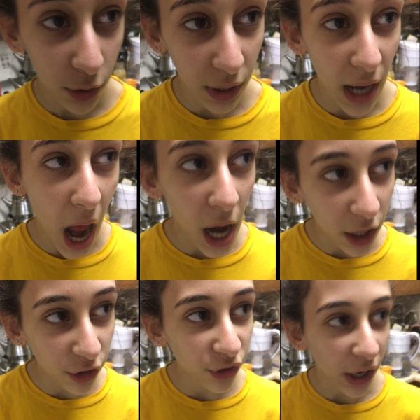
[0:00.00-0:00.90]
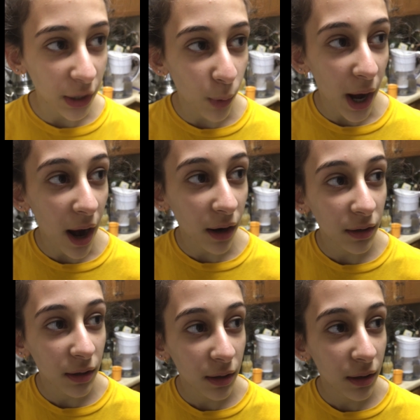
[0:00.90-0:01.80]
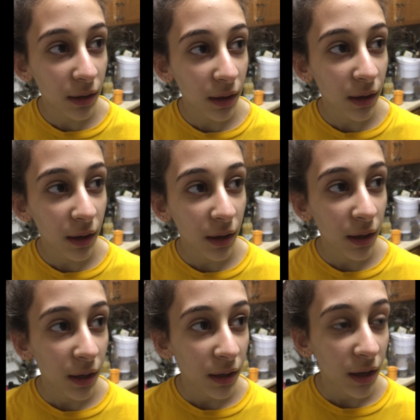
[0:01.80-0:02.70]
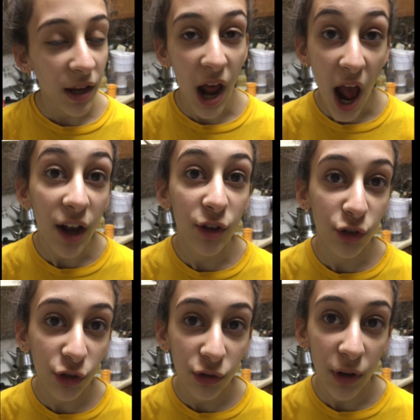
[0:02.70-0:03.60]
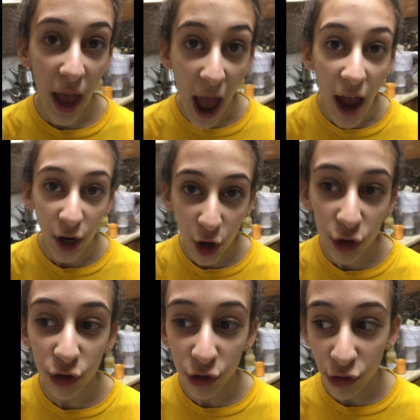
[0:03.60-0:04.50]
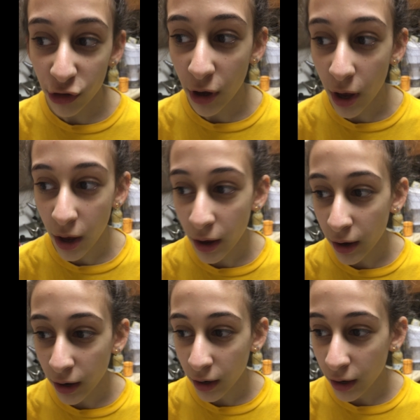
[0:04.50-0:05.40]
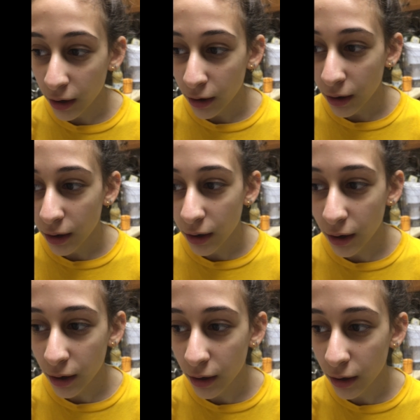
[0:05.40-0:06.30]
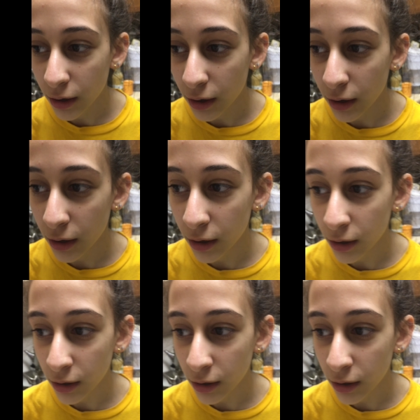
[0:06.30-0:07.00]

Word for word: you can get axe wait, anywhere. Wait, an axe? An axe. Axe. Like a combat axe? Like you slice people